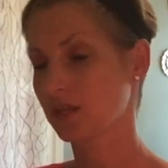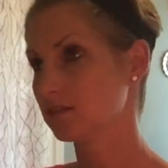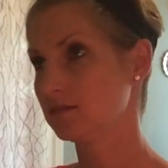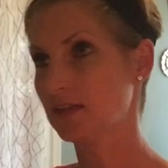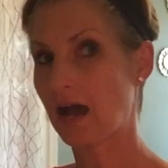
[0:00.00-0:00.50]

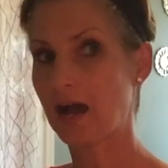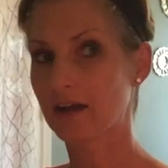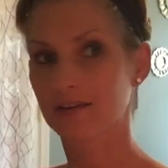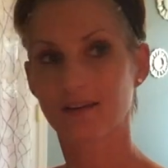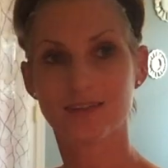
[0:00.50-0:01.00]

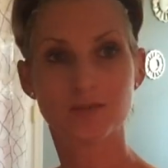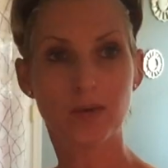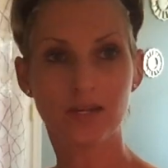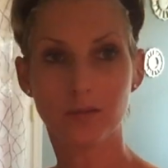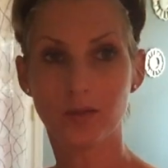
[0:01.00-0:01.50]
not as
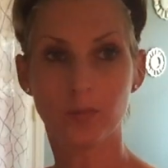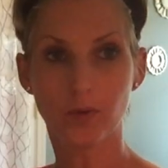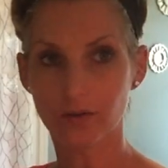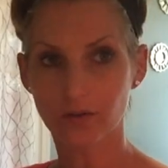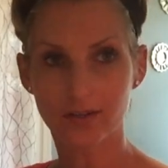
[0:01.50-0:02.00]
many
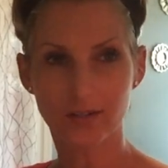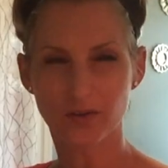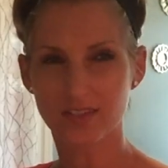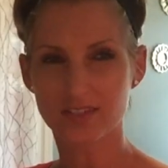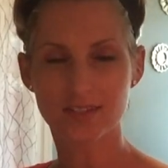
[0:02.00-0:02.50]
people,
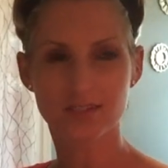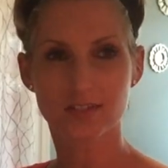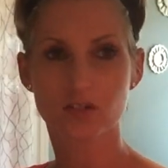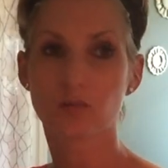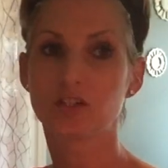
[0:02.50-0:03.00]
this
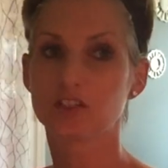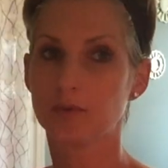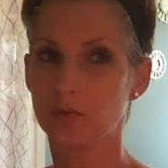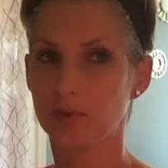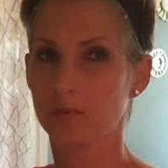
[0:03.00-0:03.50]
isn't so much
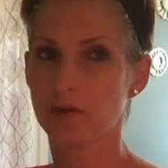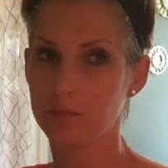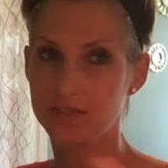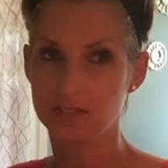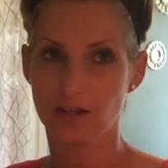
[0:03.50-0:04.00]
about people
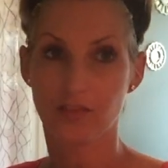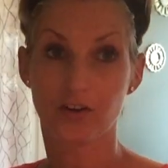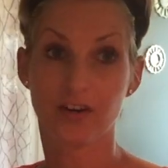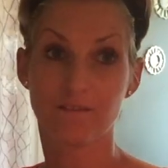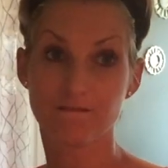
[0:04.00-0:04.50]
coming together
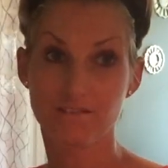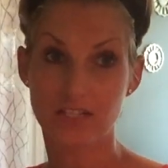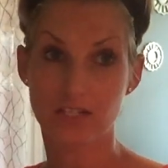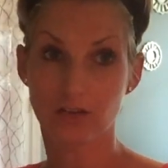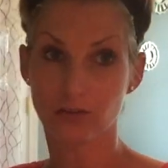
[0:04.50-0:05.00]
in a
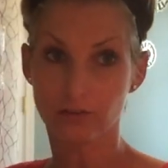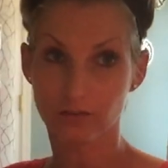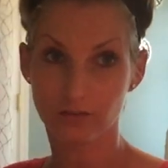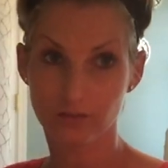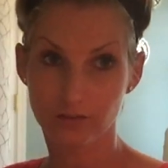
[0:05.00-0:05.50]

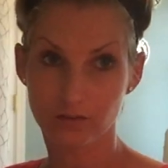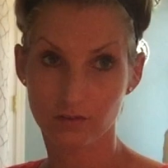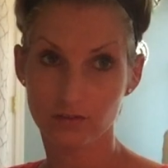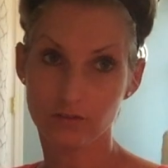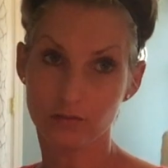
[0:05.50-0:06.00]
physical
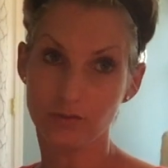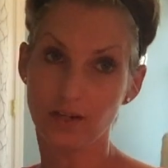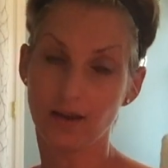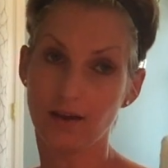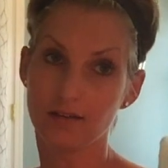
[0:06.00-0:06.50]

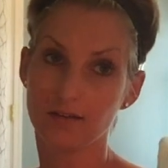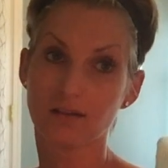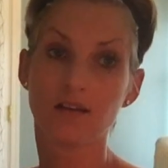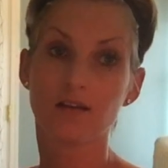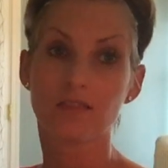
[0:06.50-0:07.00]
union.
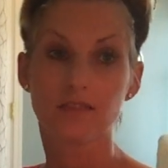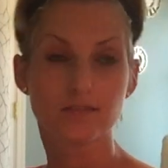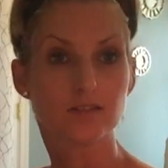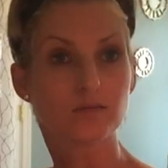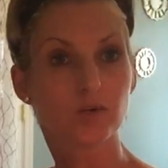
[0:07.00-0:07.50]

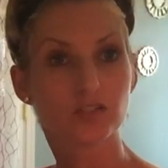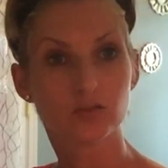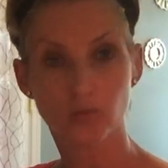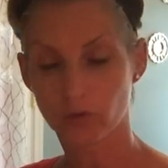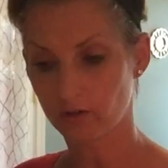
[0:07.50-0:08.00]
This is
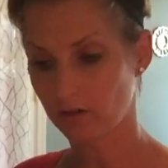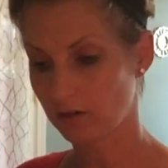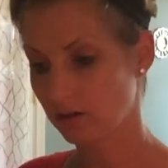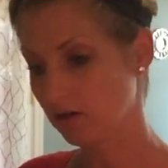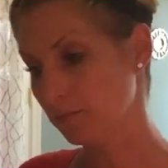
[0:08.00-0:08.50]
much
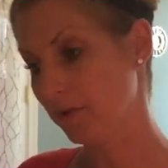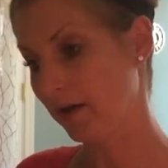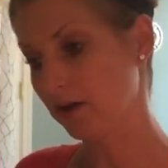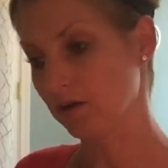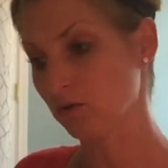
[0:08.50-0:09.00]
more
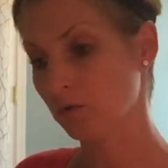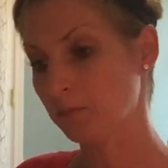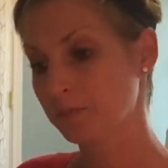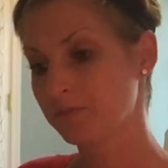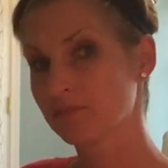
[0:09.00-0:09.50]
about
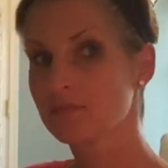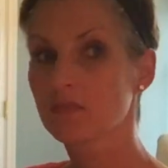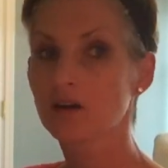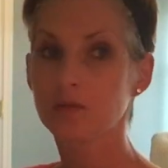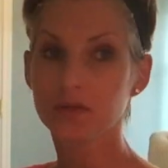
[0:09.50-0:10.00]

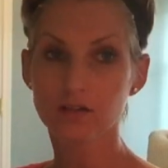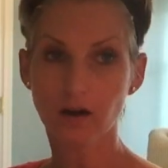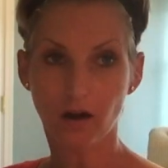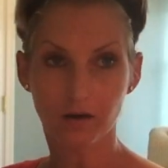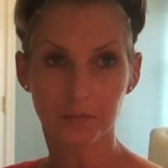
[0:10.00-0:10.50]
coming into
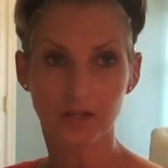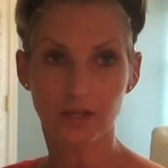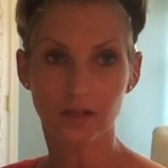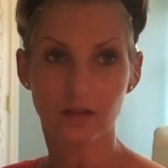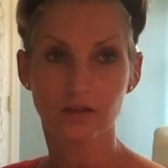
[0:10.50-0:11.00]

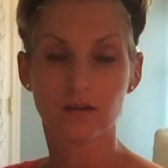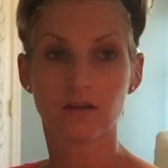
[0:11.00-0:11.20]
harmony,